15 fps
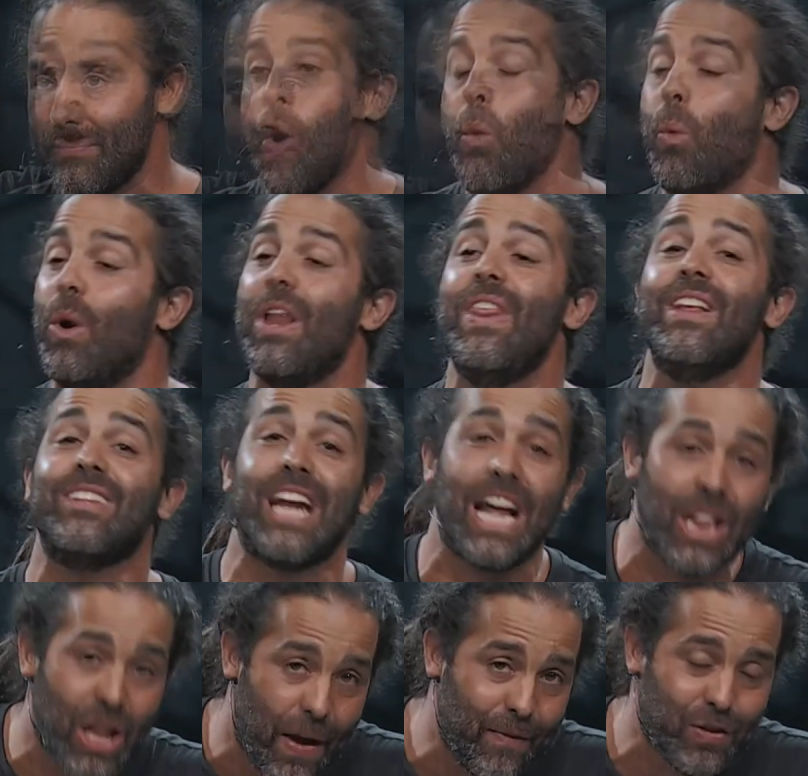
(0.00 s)
One of the things that I
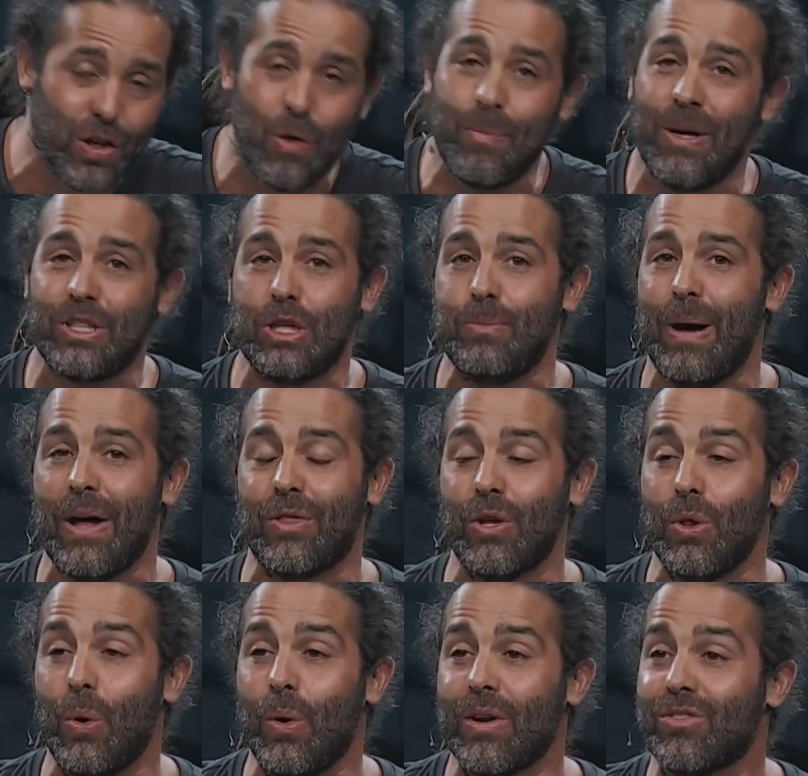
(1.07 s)
love so much about the
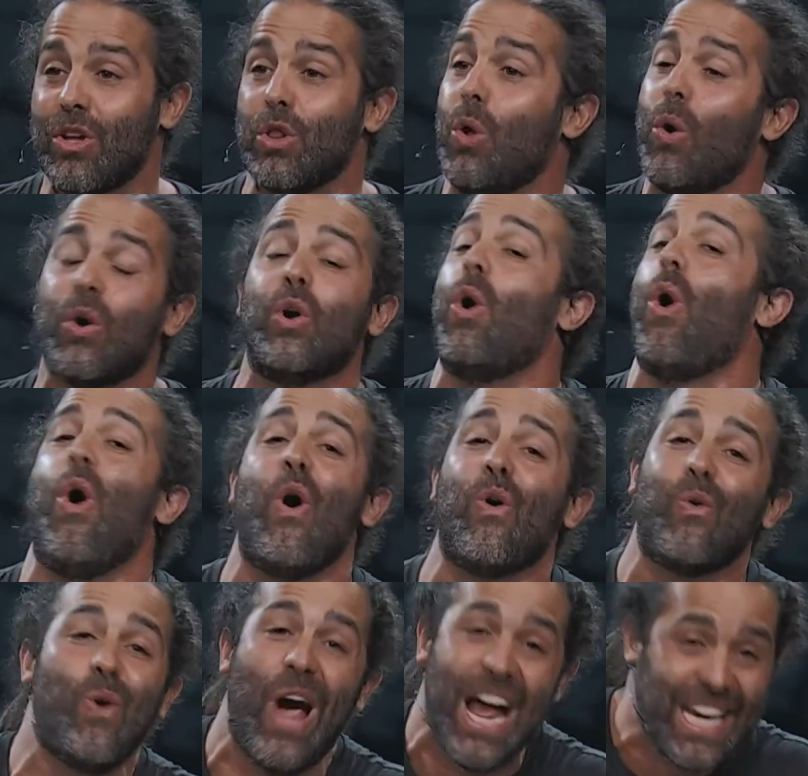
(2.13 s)
Lord is the Lord
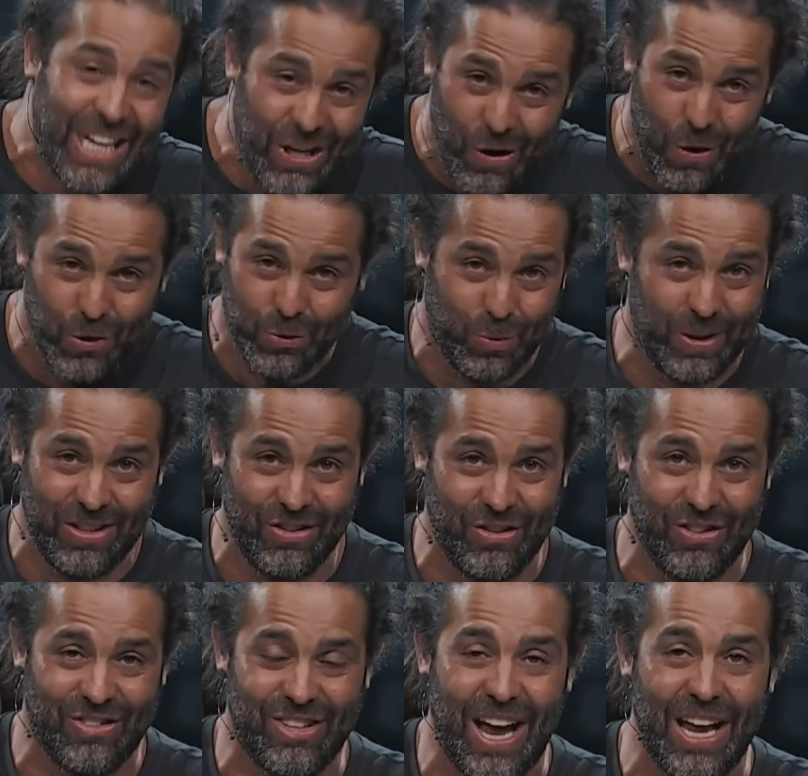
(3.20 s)
already knows what is
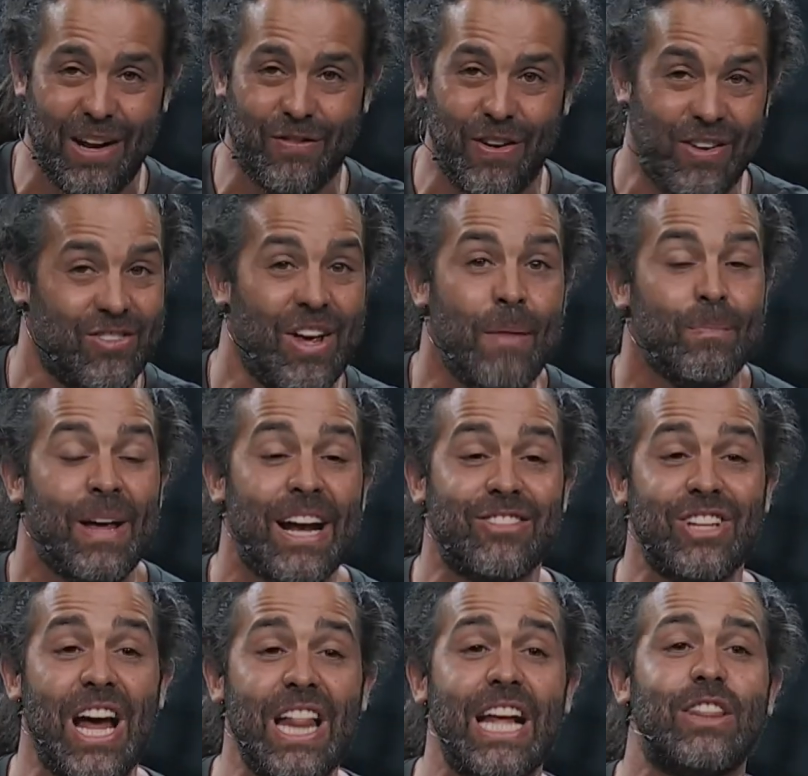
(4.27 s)
inside of us. It's
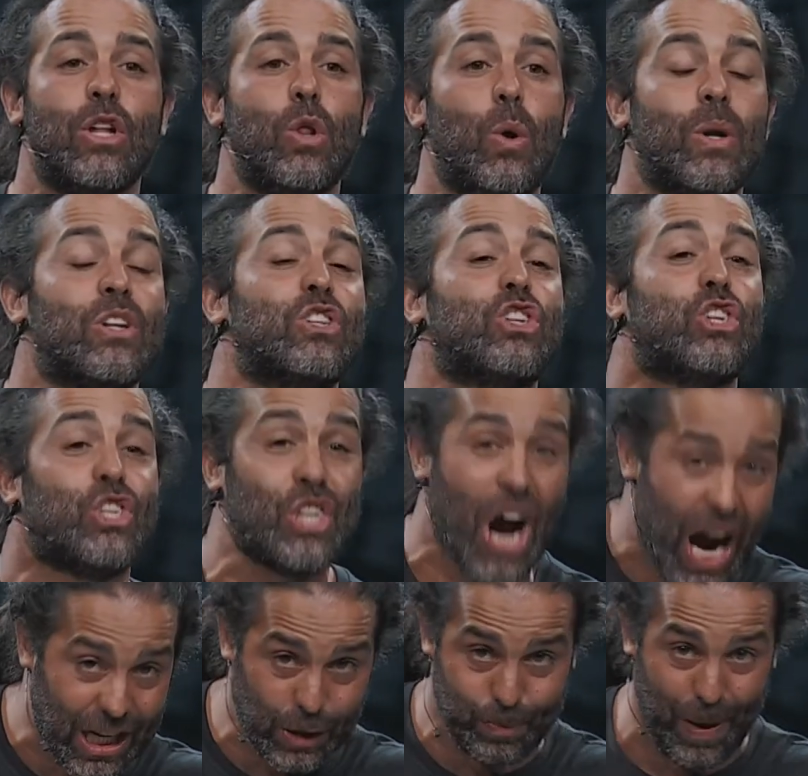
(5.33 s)
not like the Lord is
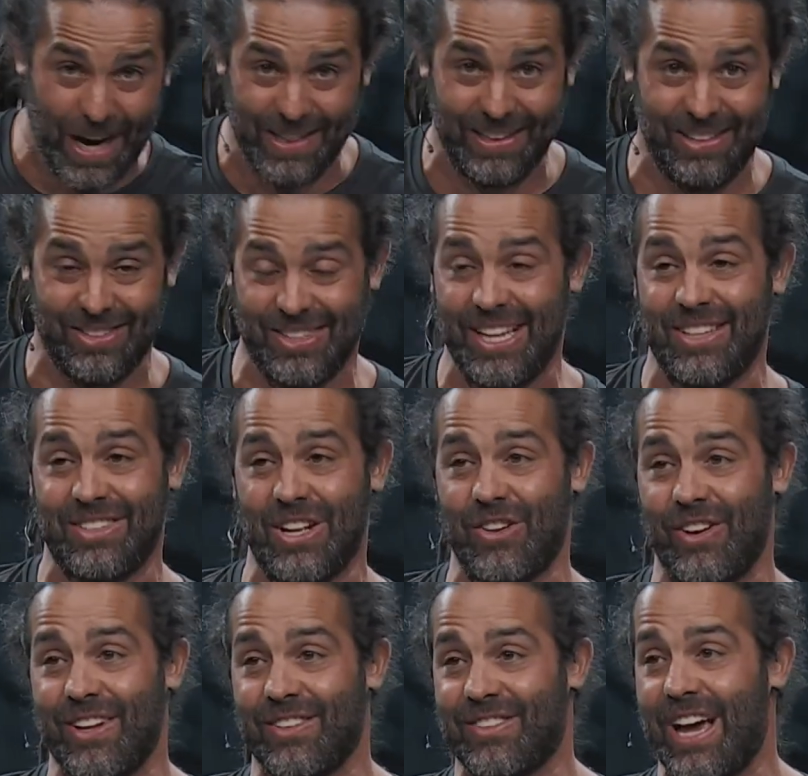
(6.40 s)
shocked by these things that
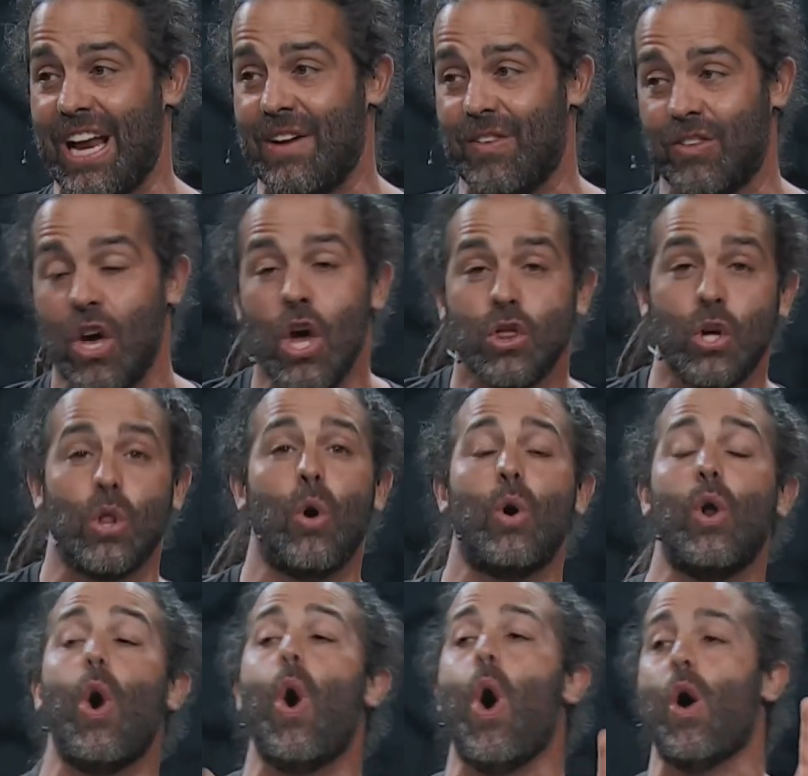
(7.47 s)
are inside of us. The
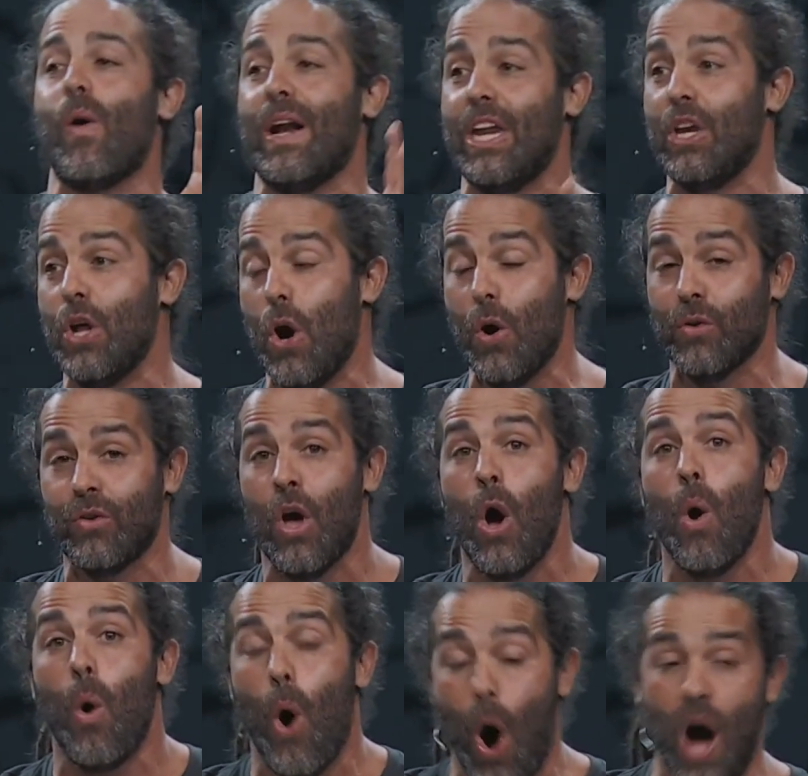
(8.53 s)
Lord already knows
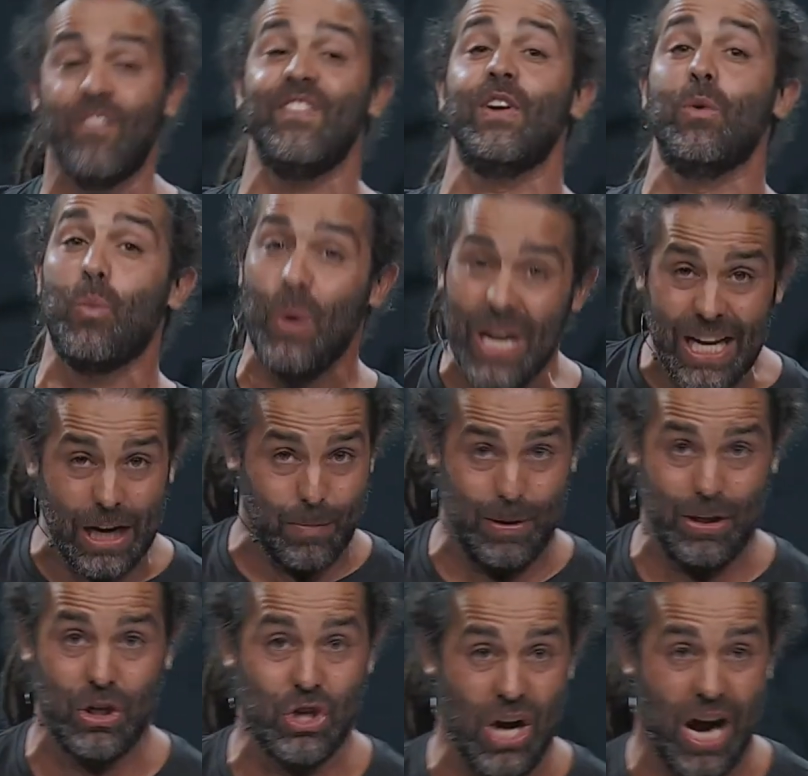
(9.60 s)
often we can
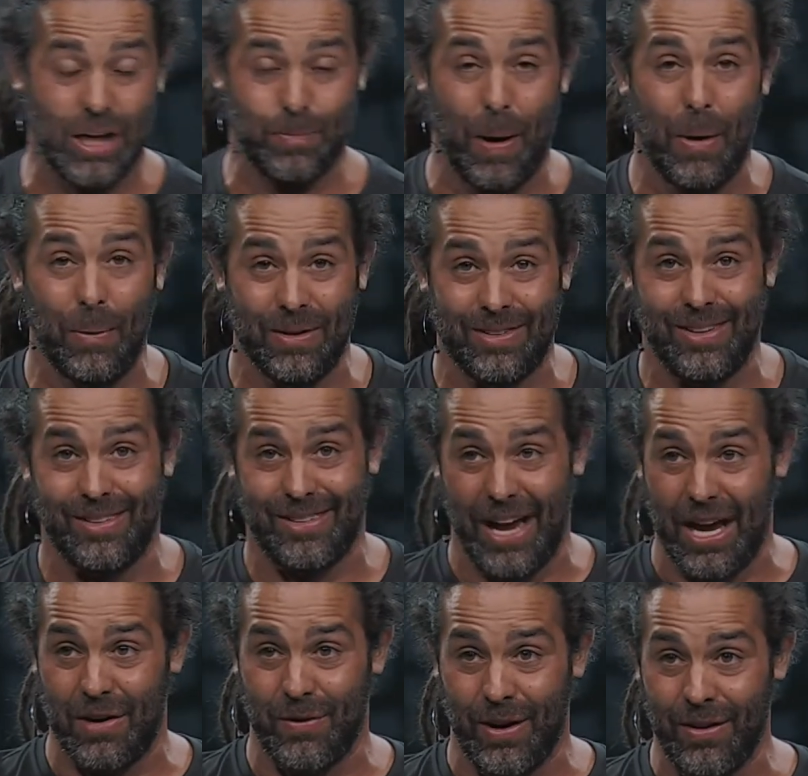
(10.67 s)
be shocked by what's
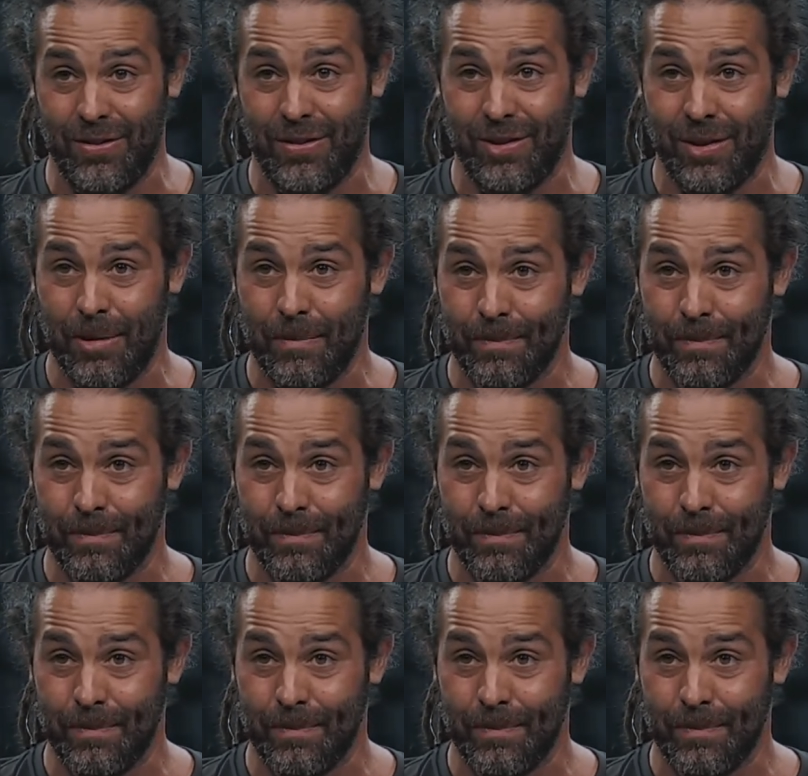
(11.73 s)
inside of us.